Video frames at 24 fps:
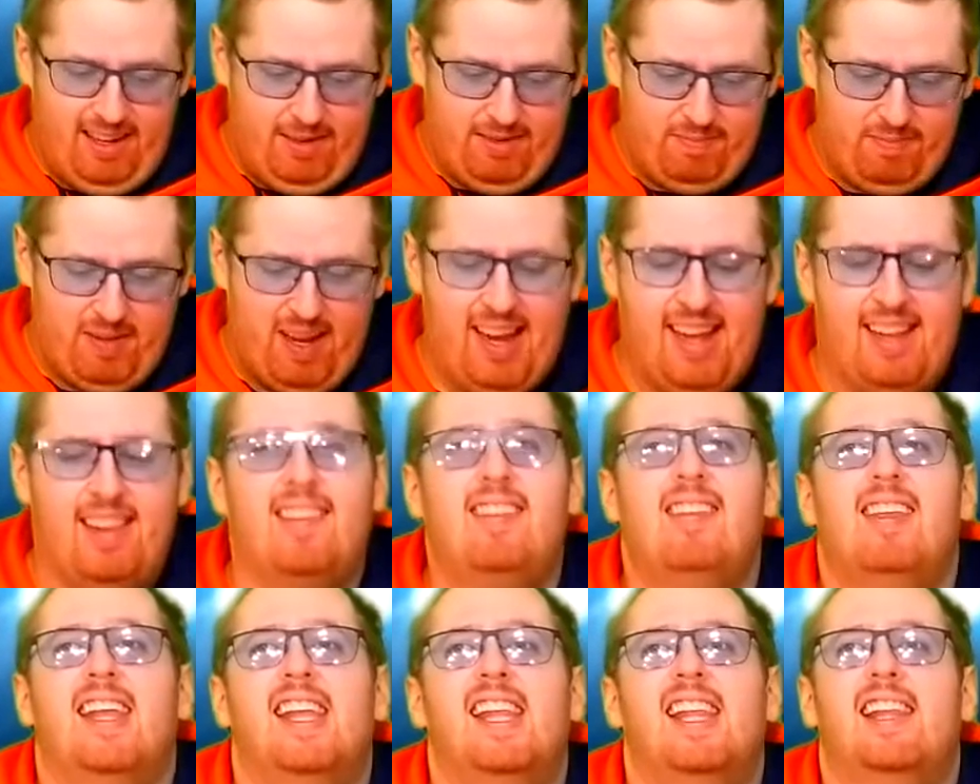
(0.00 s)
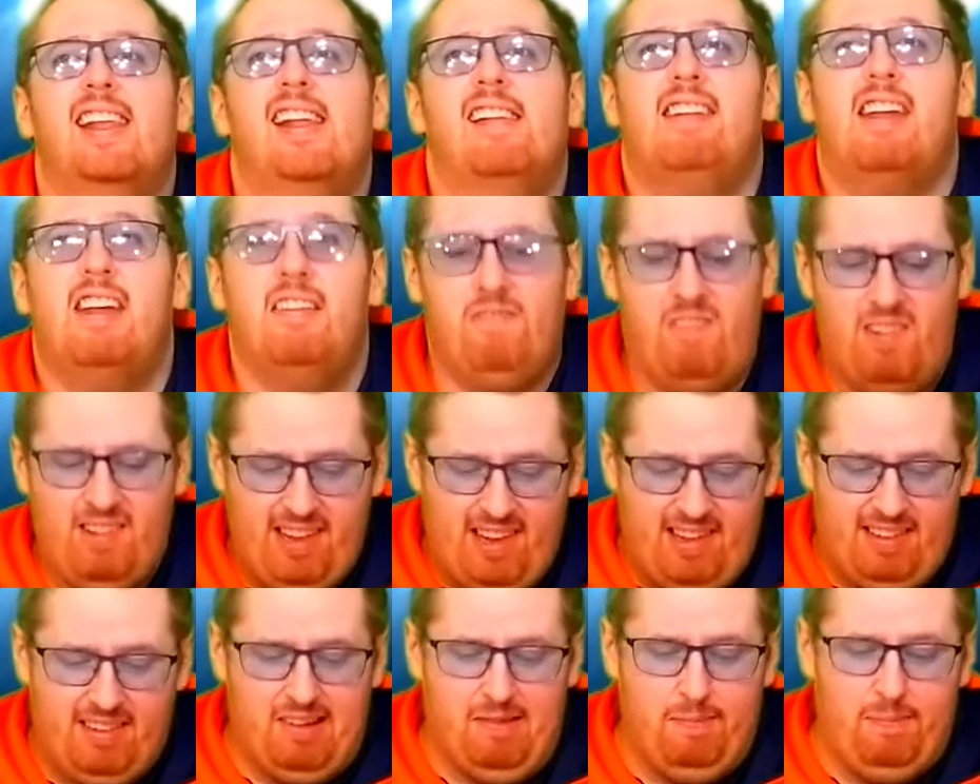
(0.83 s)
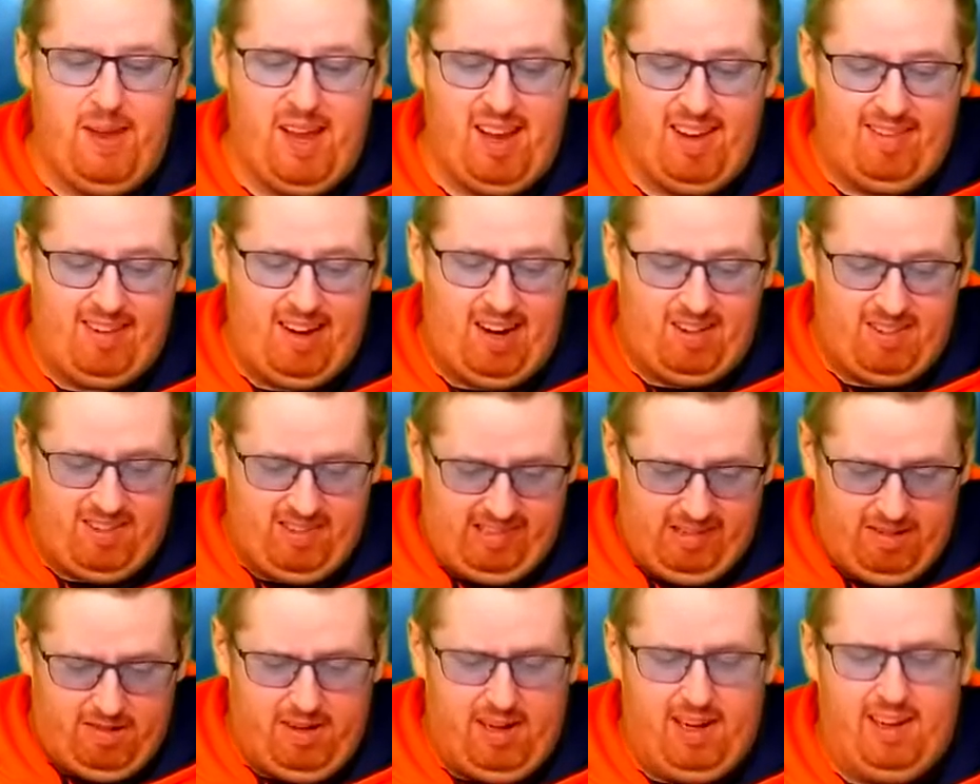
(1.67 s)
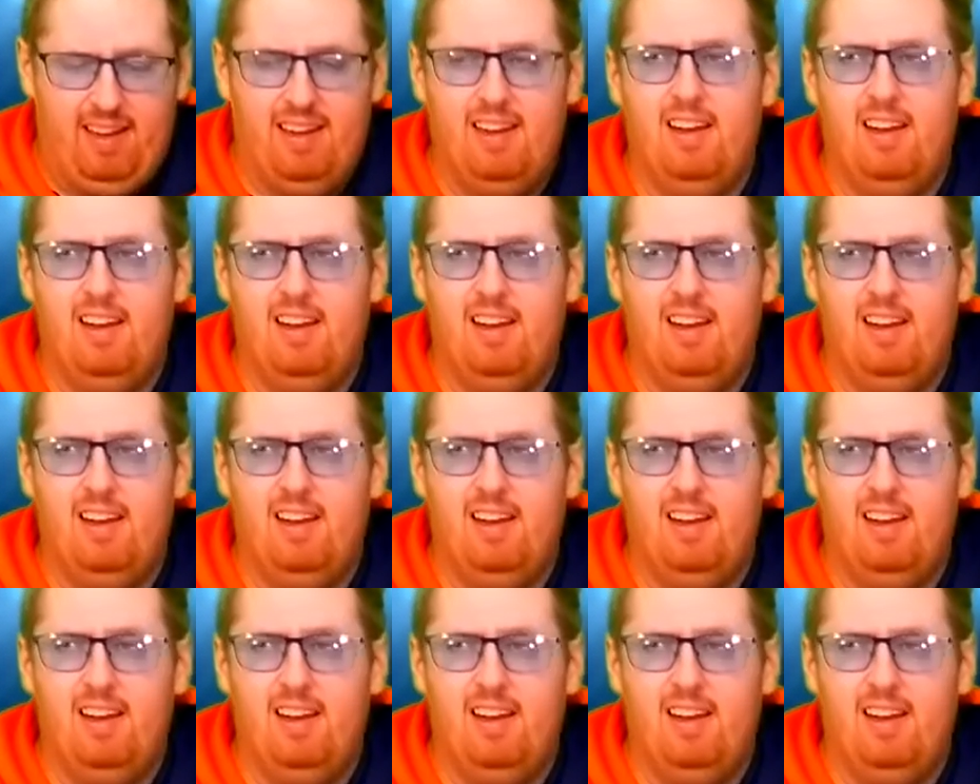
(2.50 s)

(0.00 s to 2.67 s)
But San Francisco beats Arizona